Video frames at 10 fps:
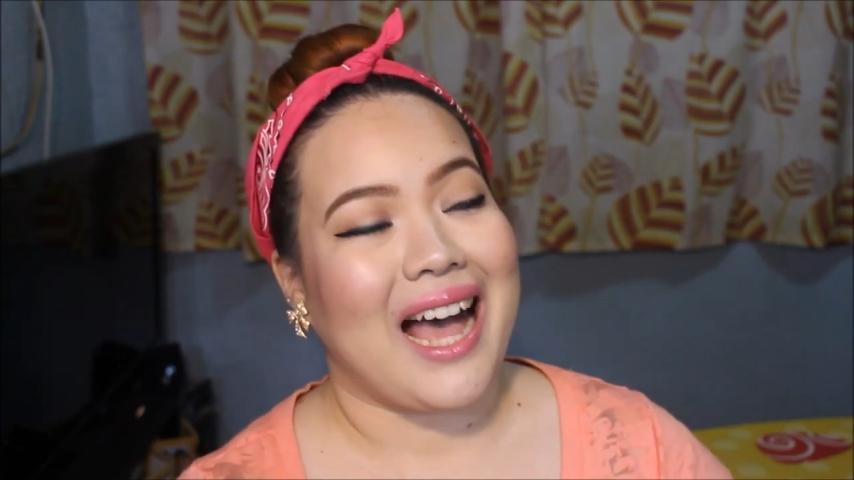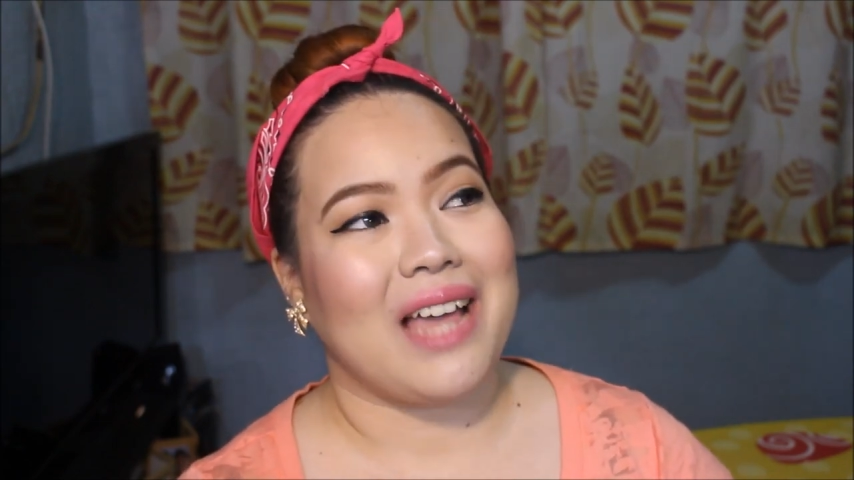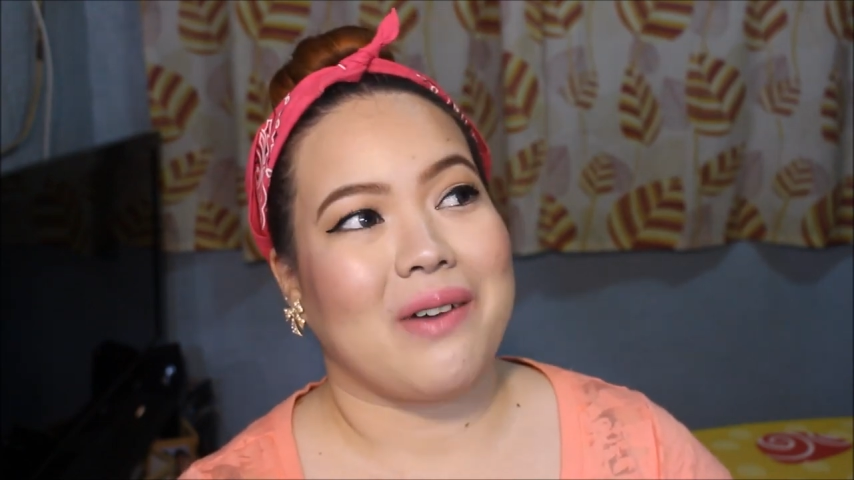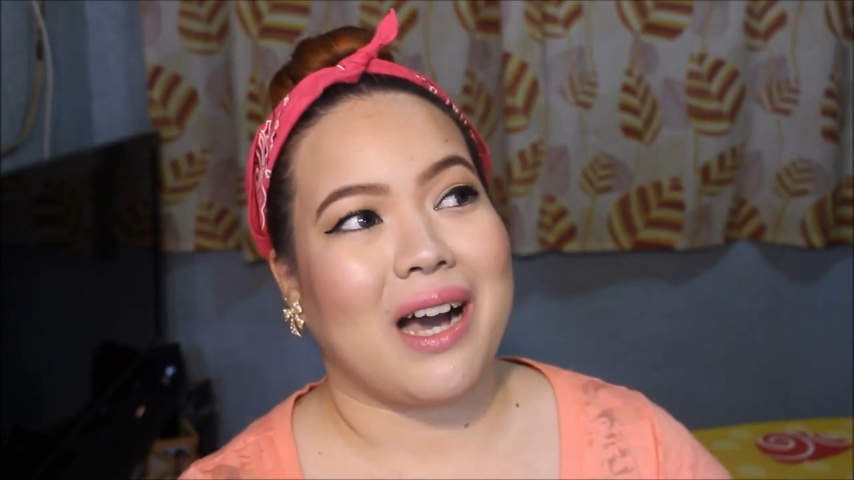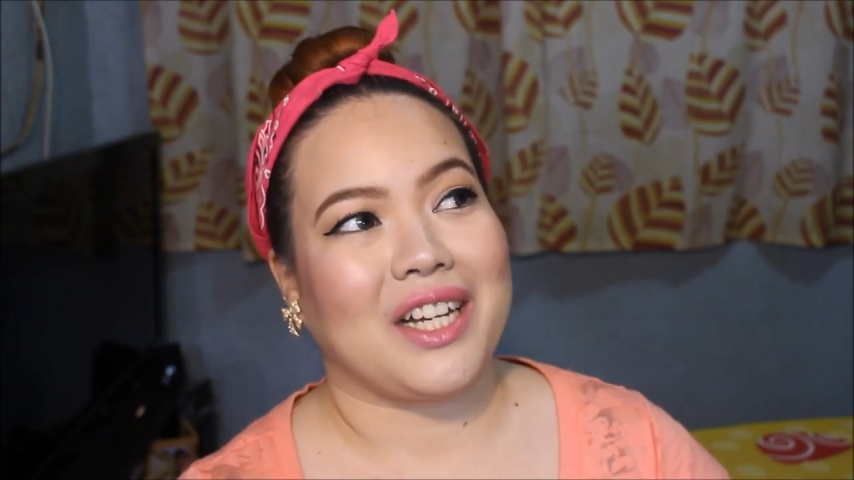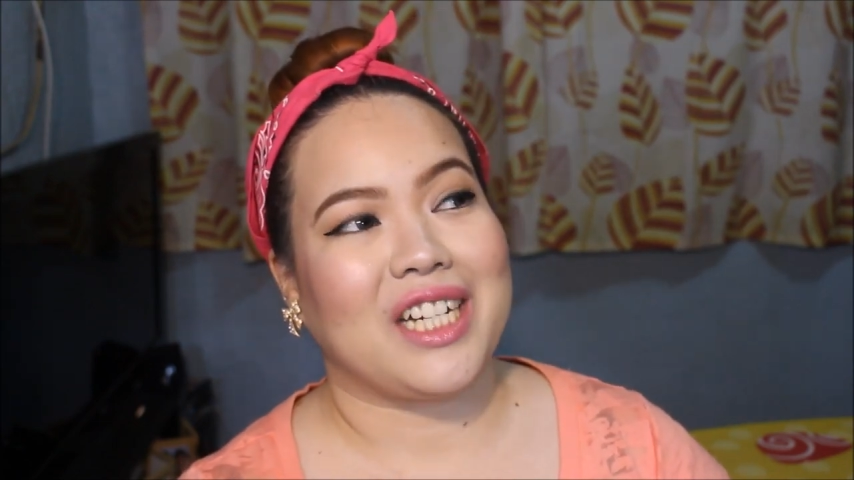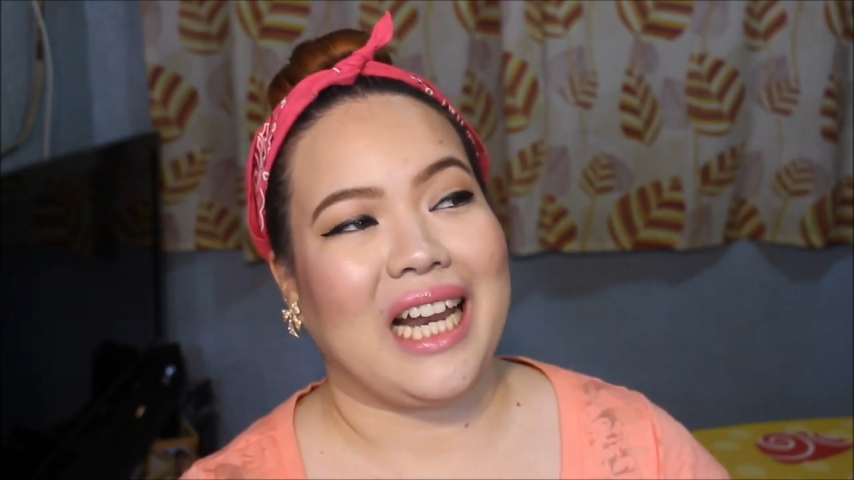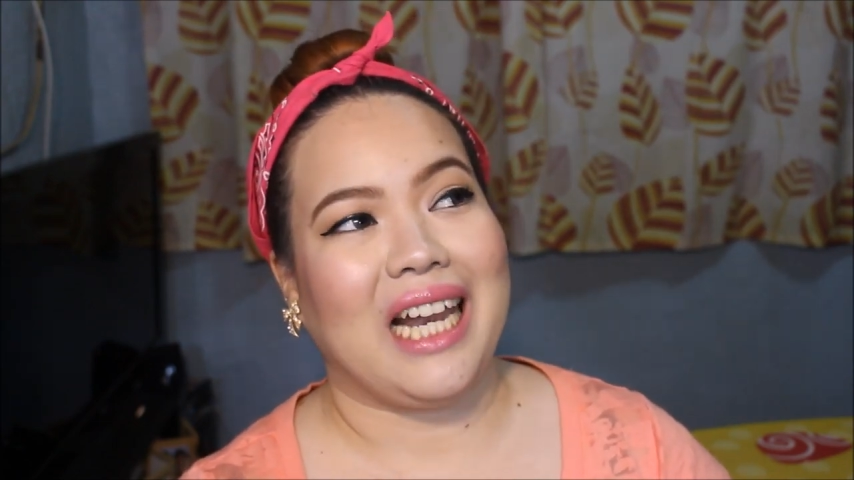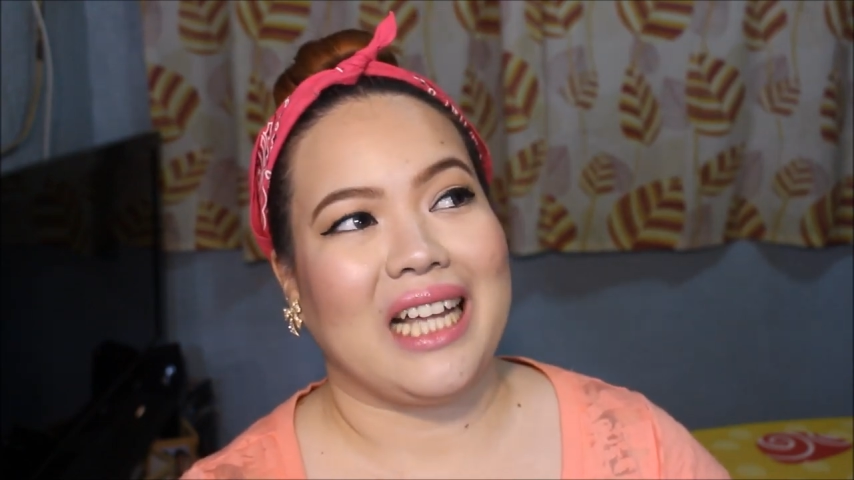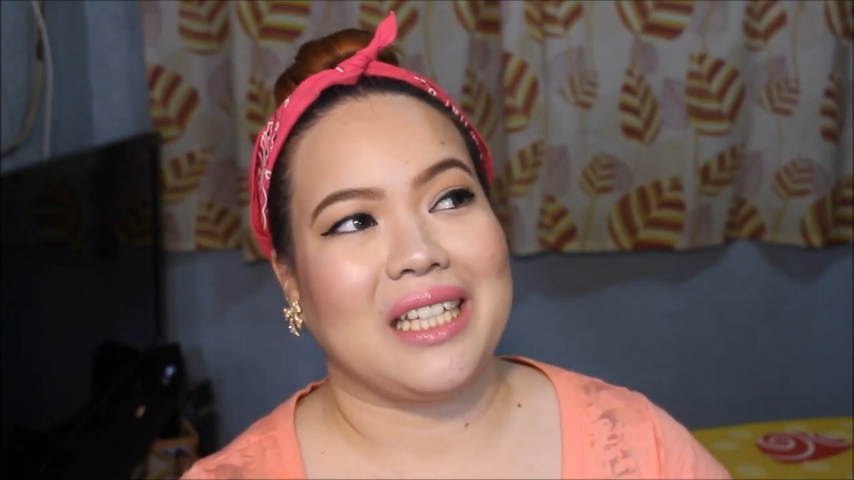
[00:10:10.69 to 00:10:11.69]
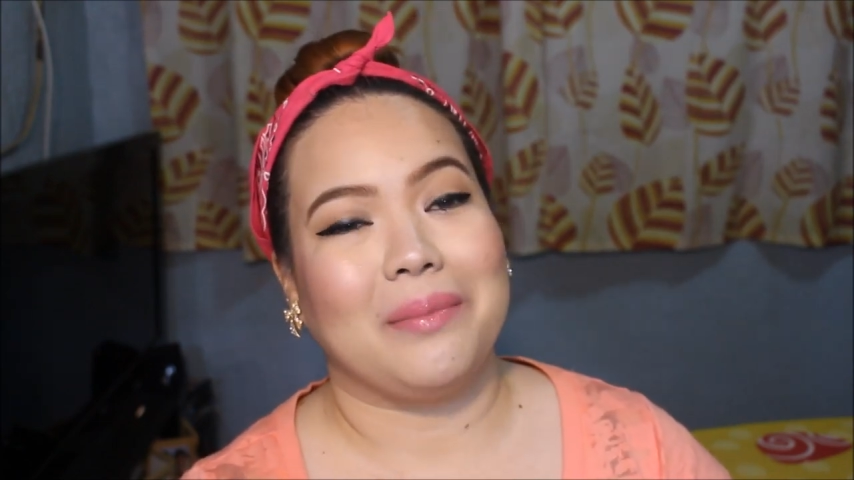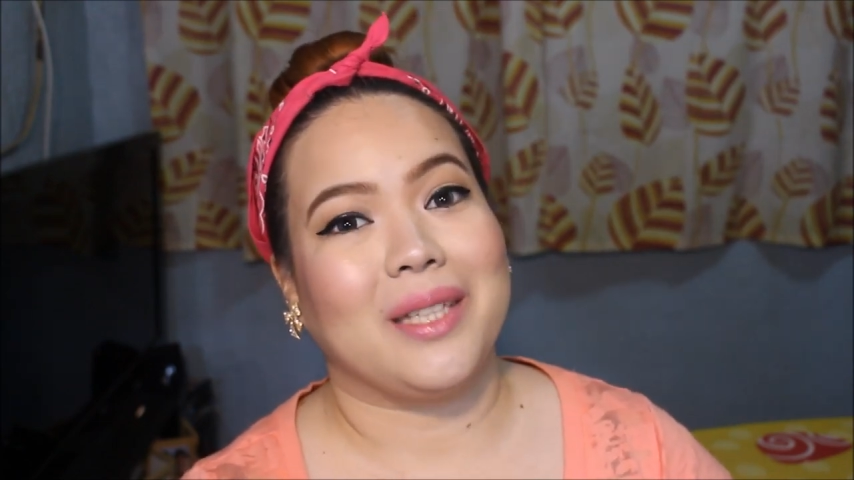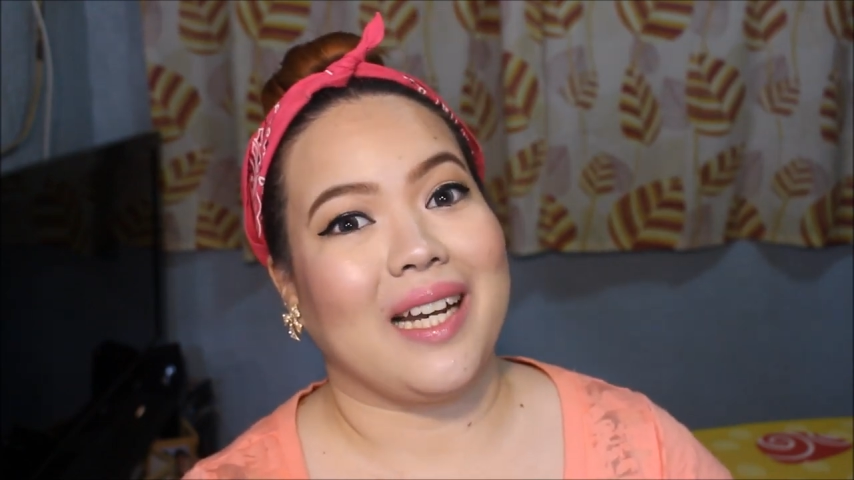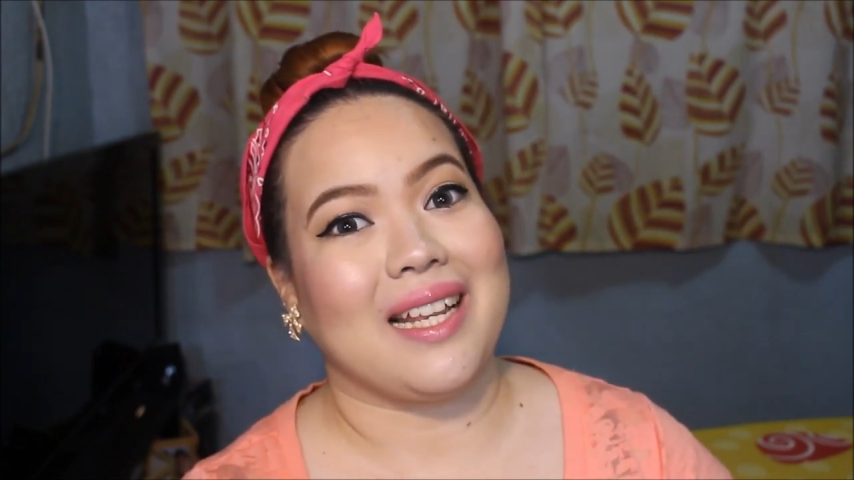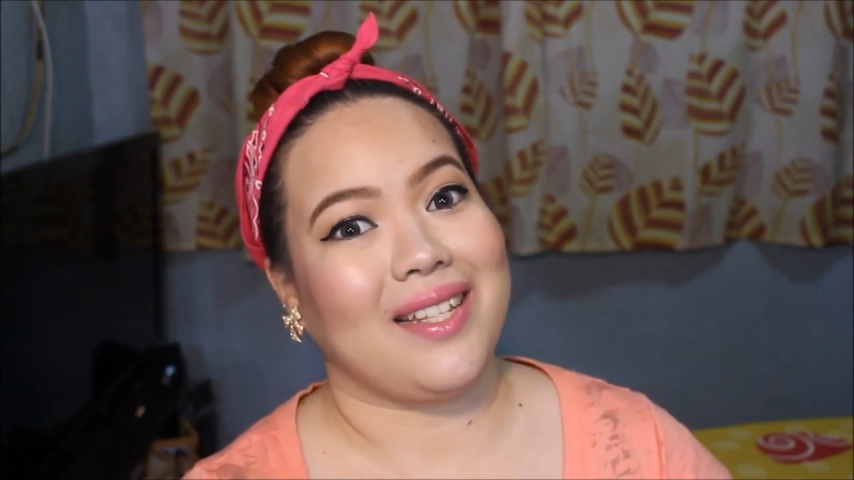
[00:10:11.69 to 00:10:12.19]
I watched a lot of
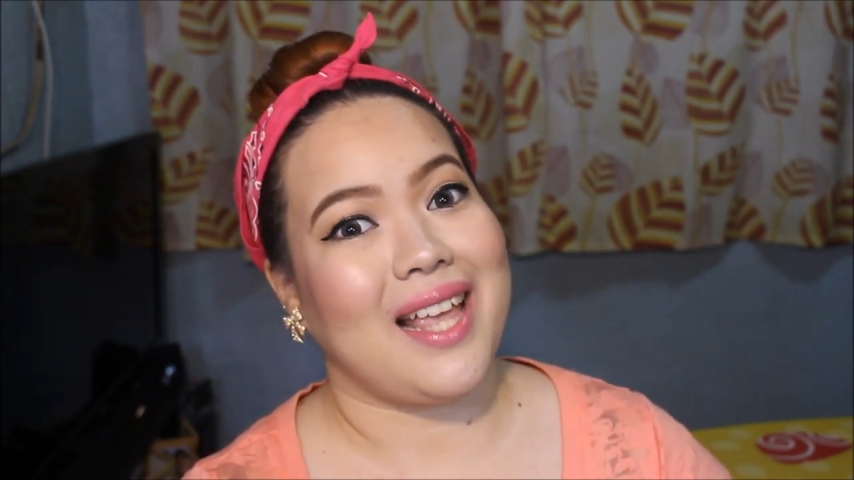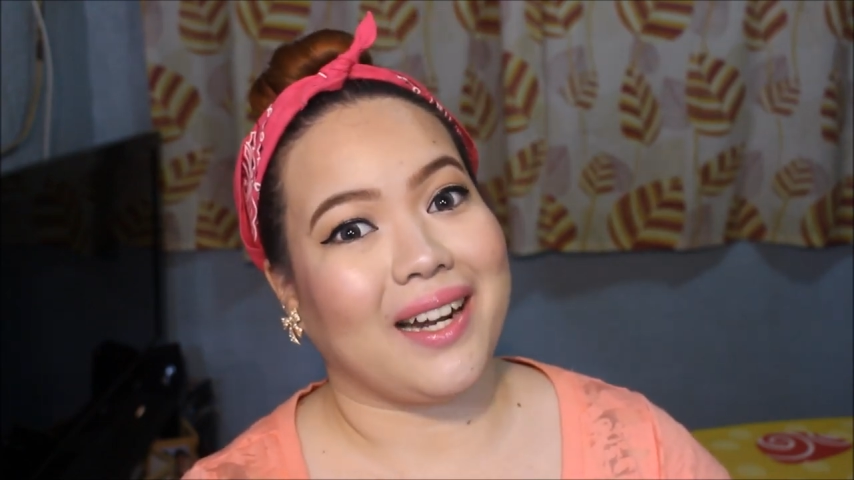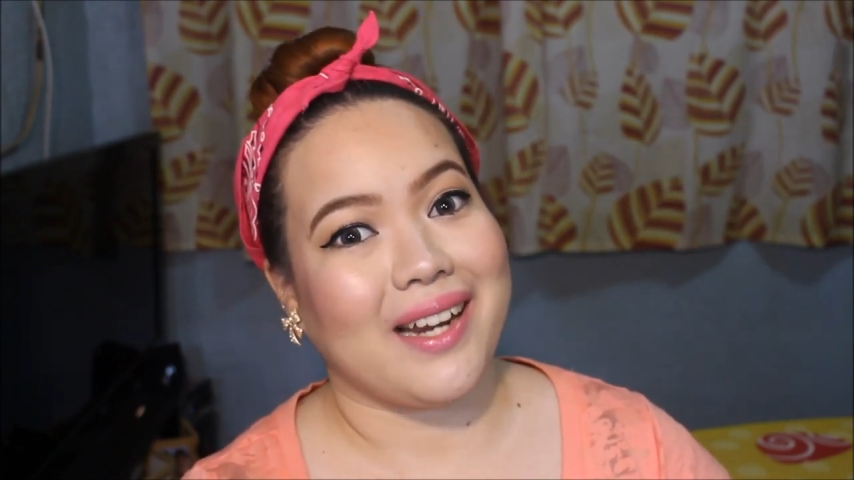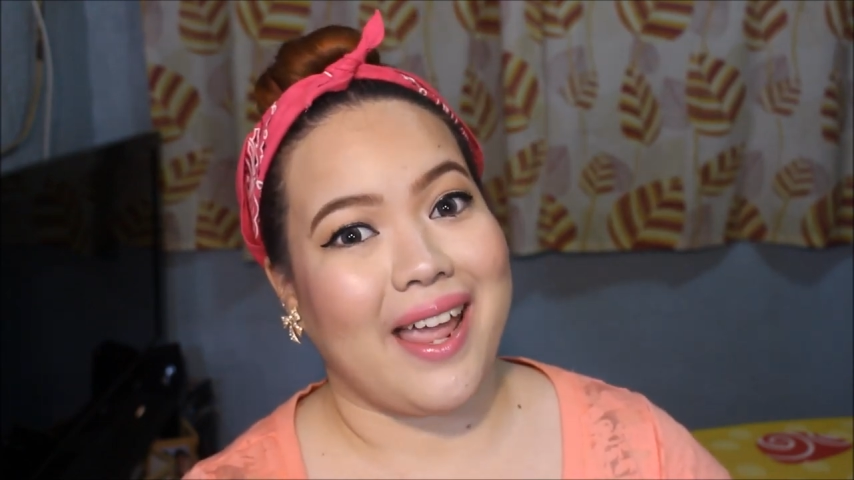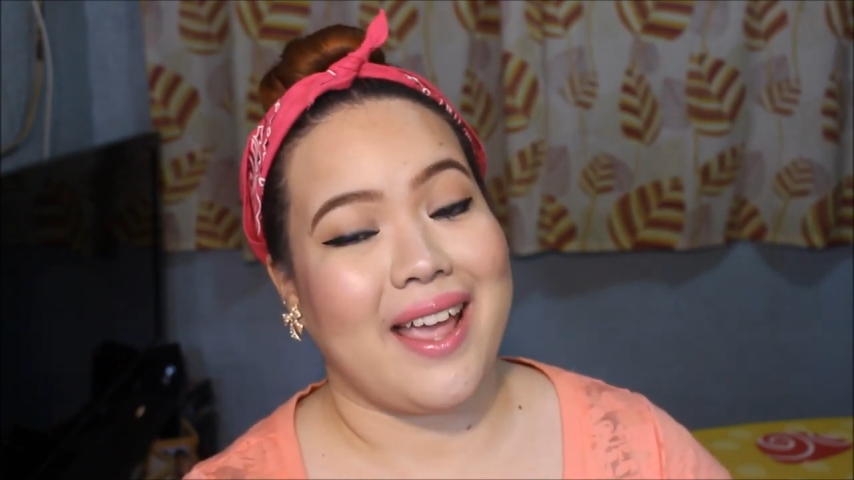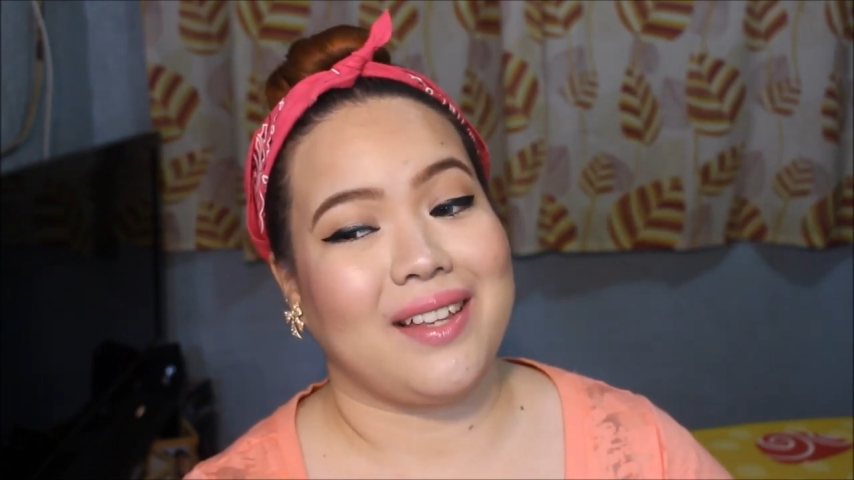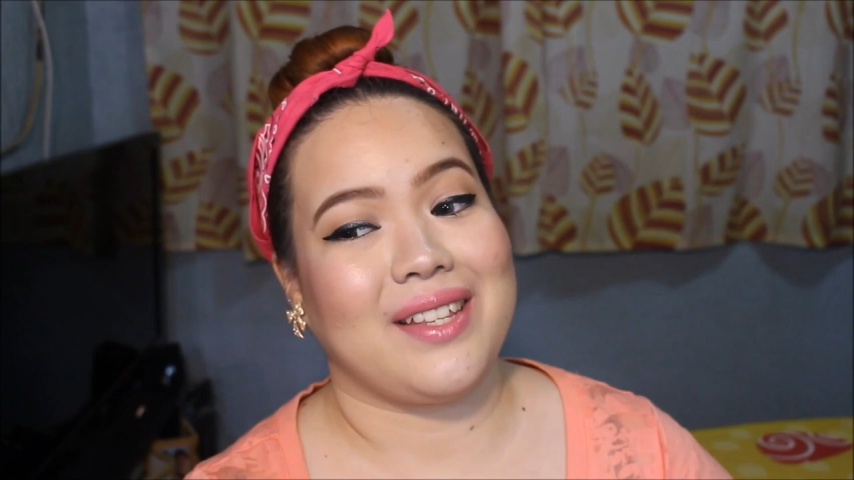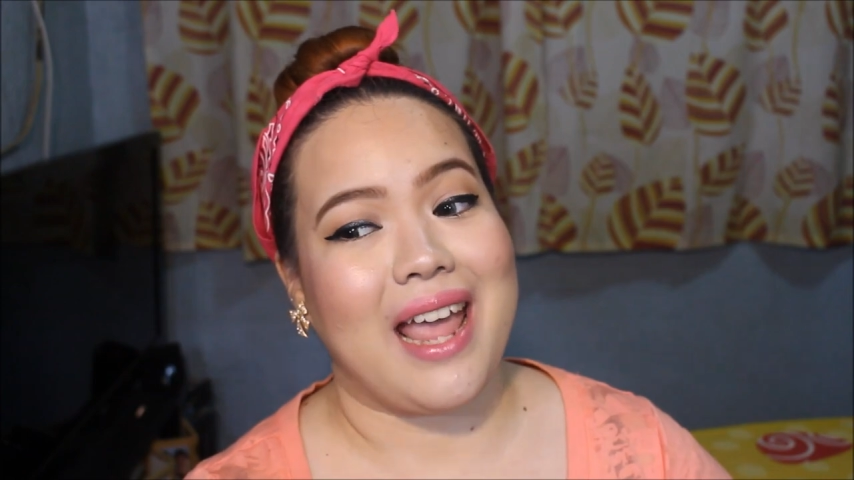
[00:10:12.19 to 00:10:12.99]
teleseries